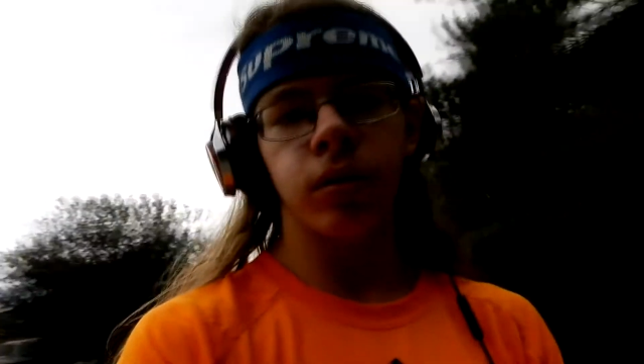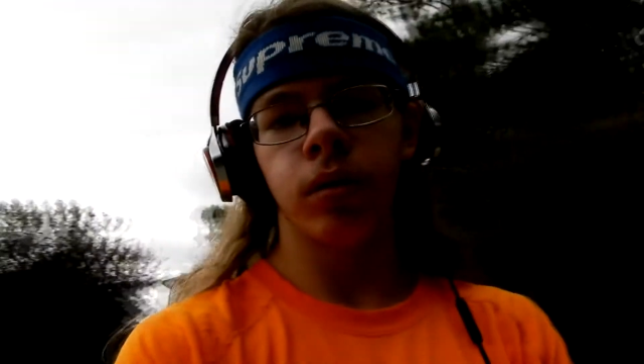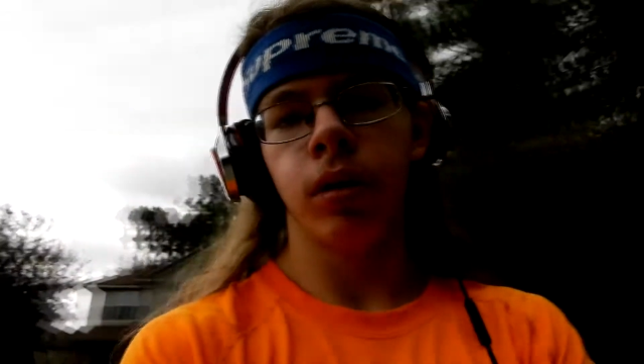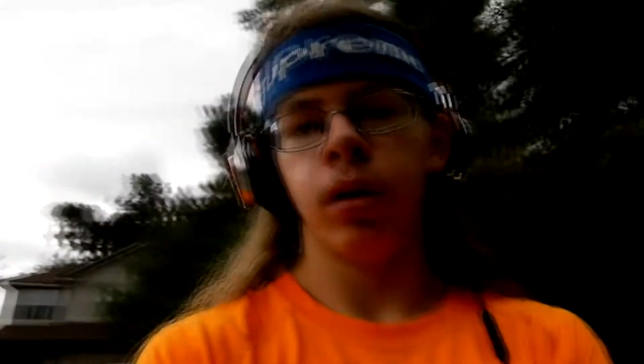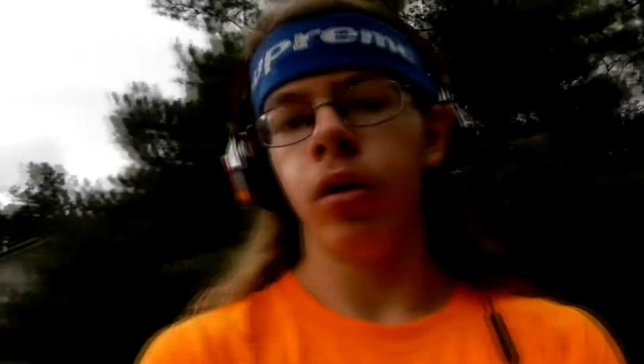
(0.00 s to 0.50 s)

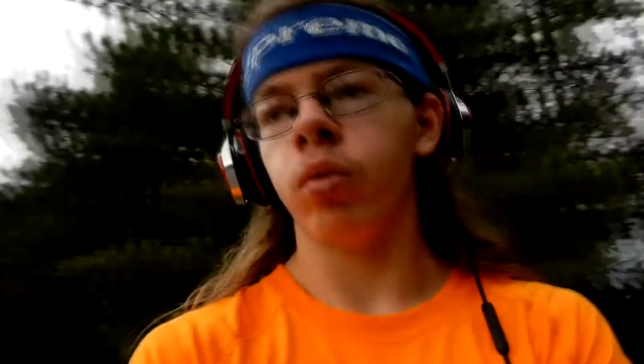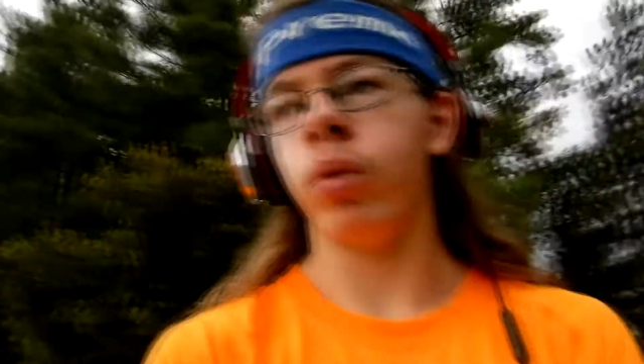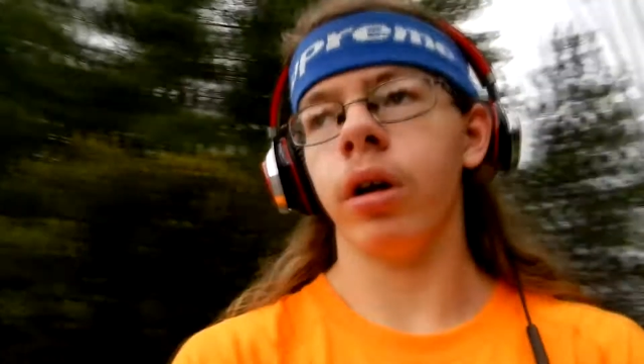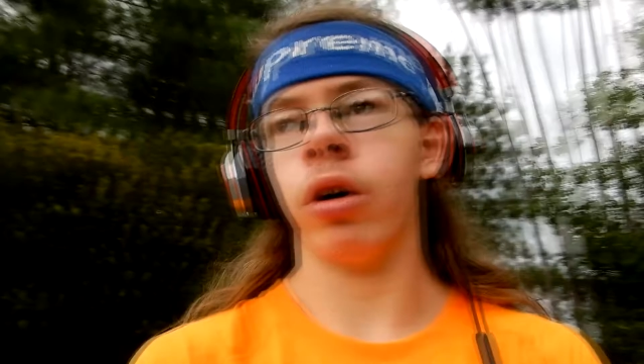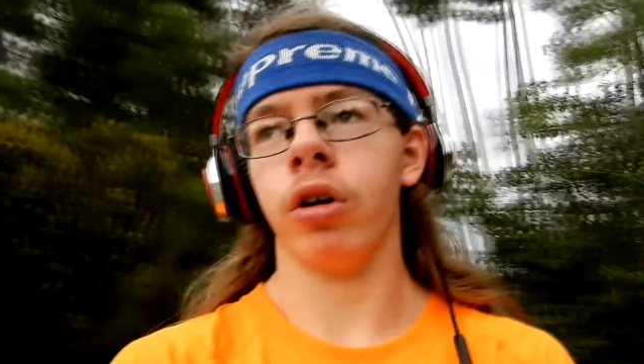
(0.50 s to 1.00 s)
to,
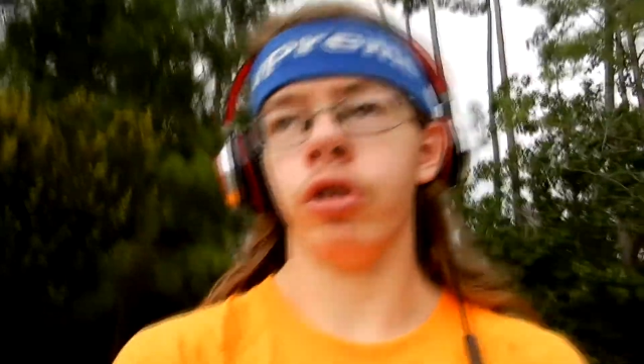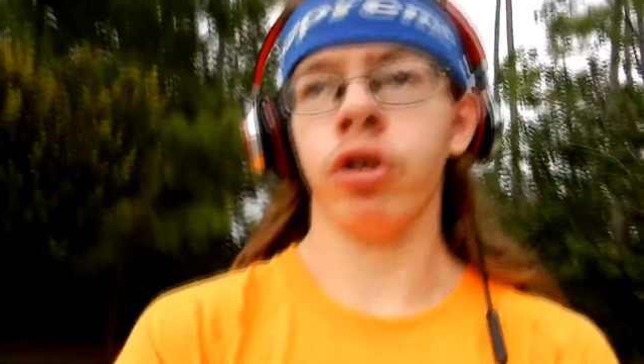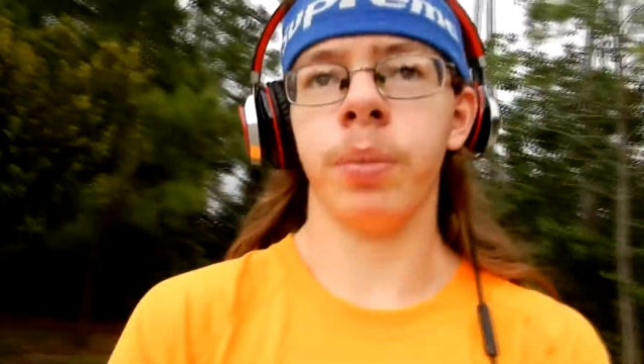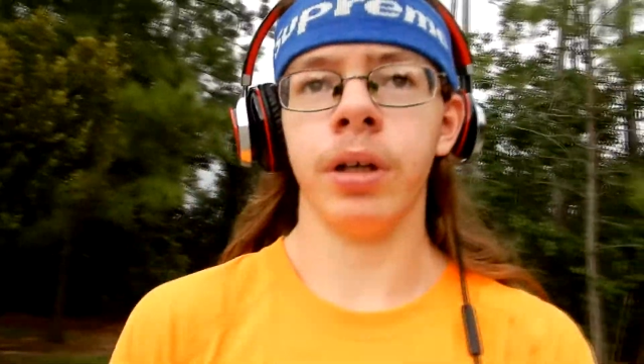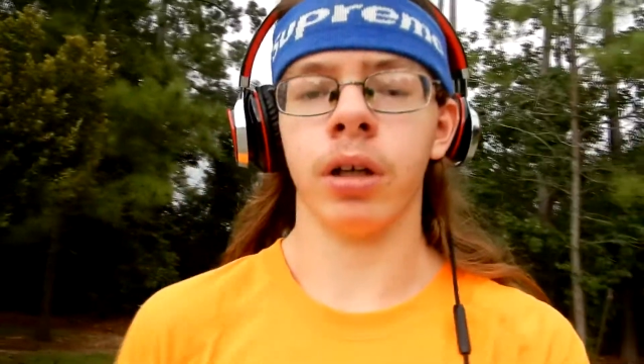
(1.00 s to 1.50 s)
where
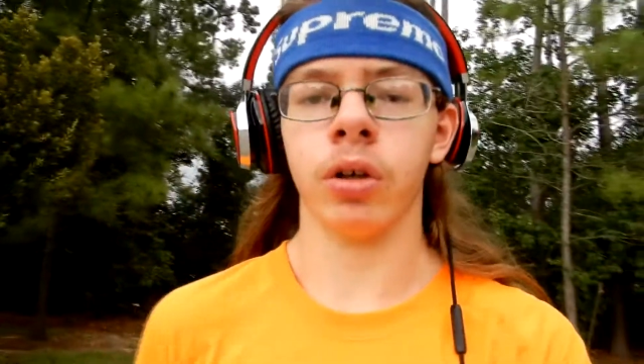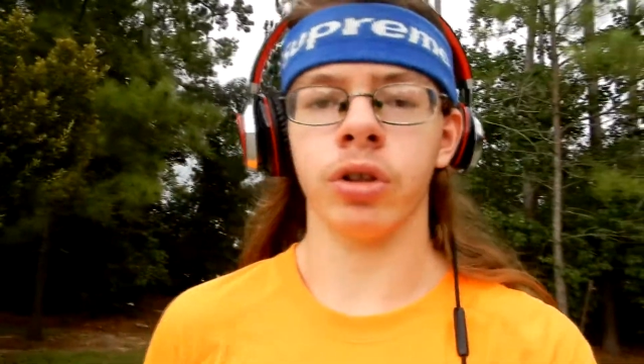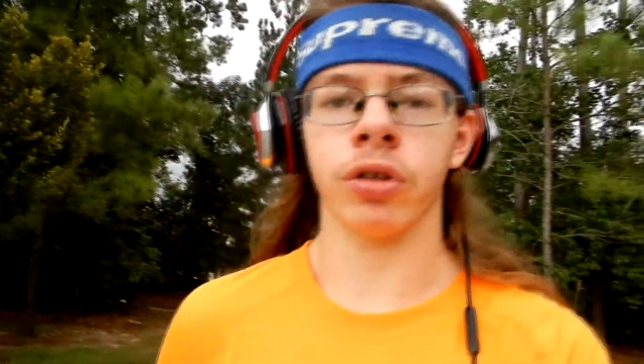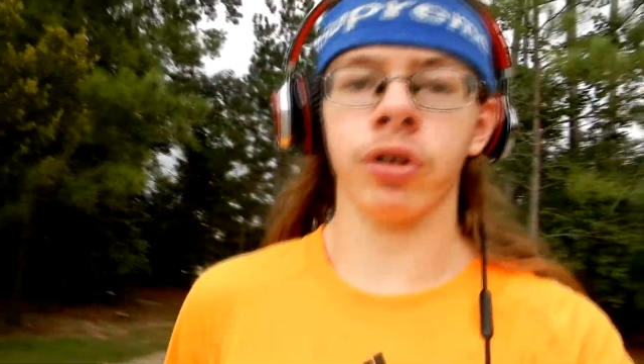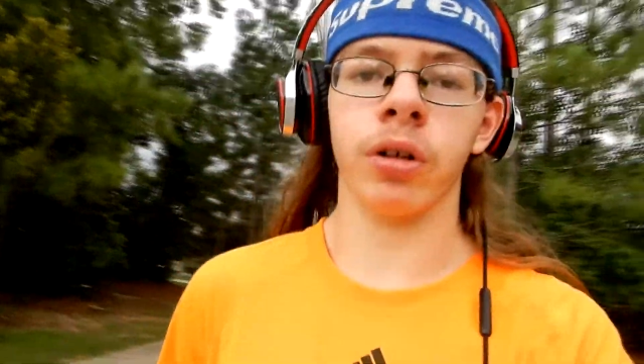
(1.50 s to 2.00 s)
European
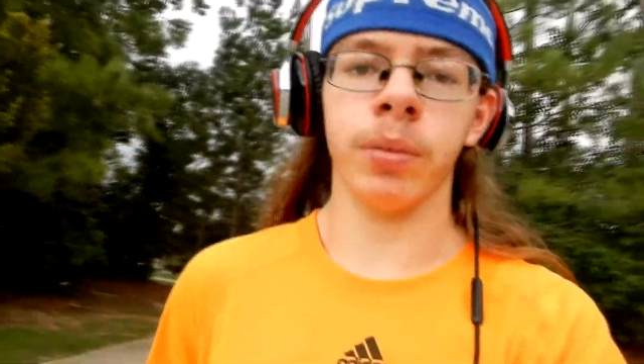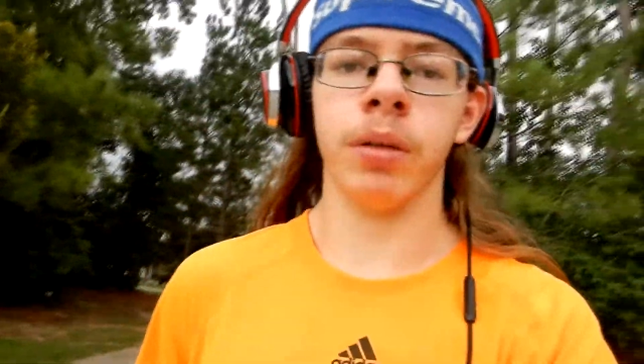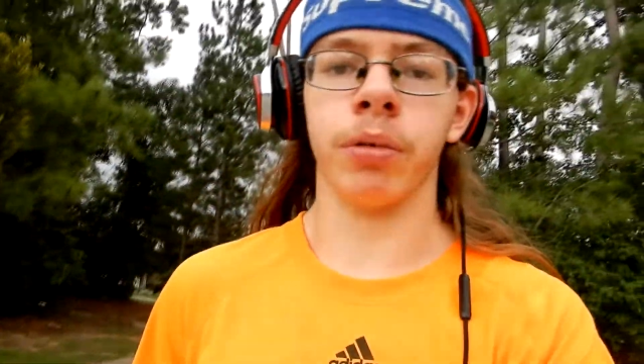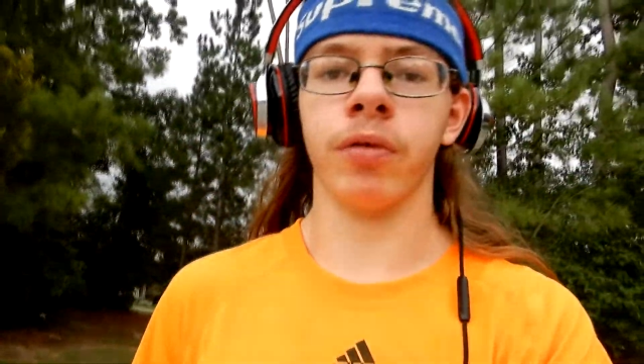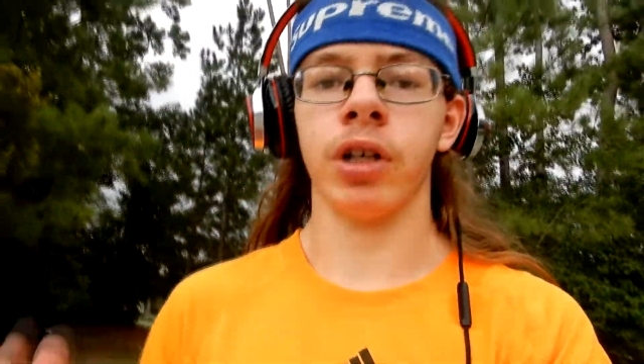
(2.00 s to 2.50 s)
coaches are going to
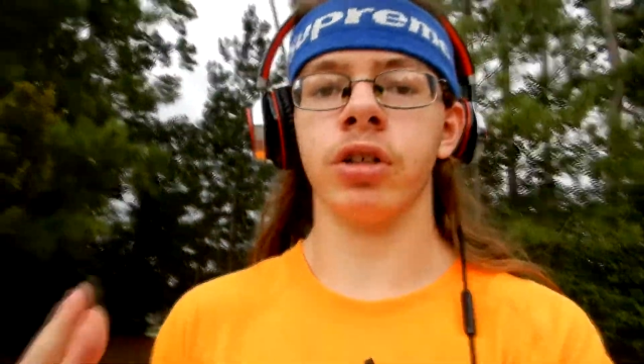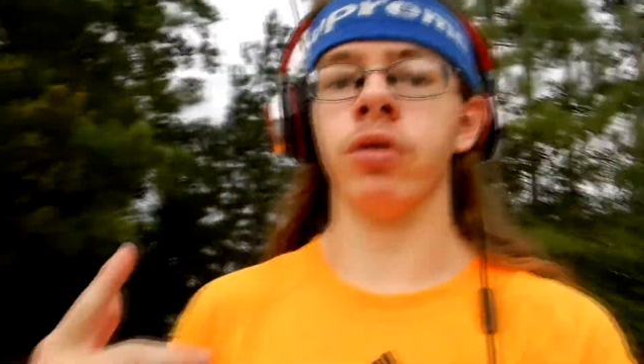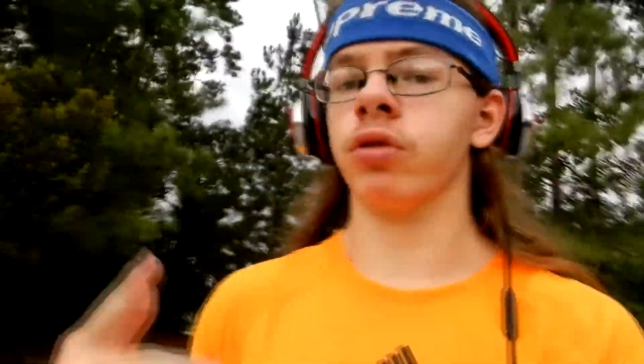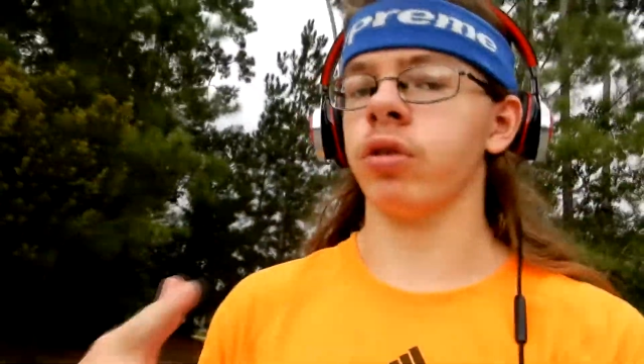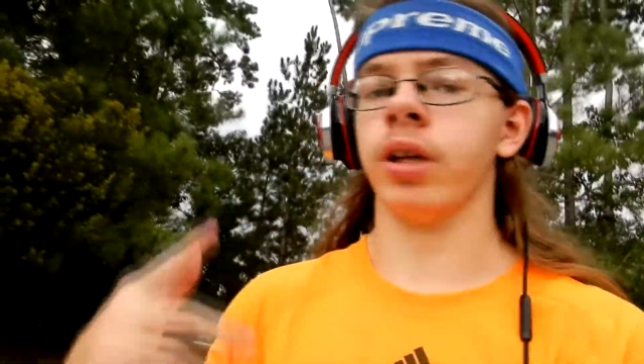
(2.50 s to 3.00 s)
be
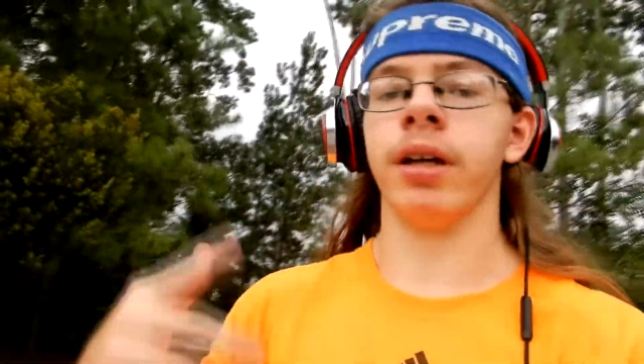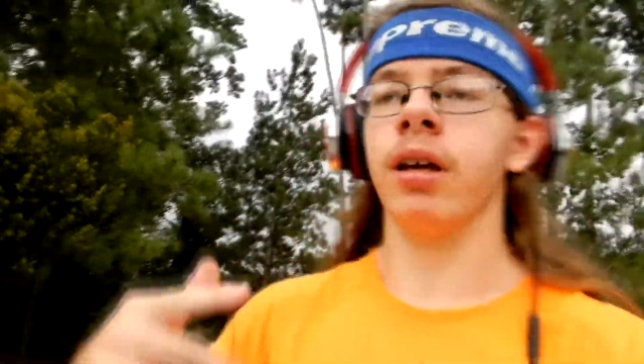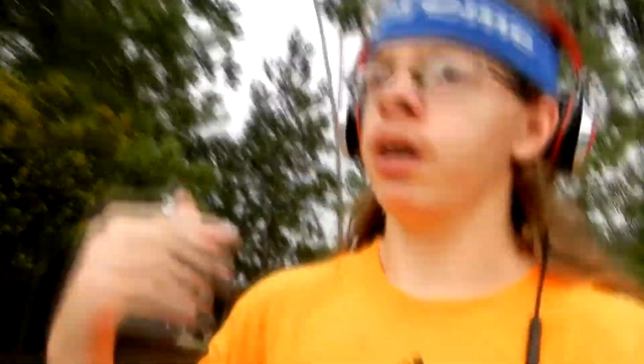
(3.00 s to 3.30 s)
professionals, so, like,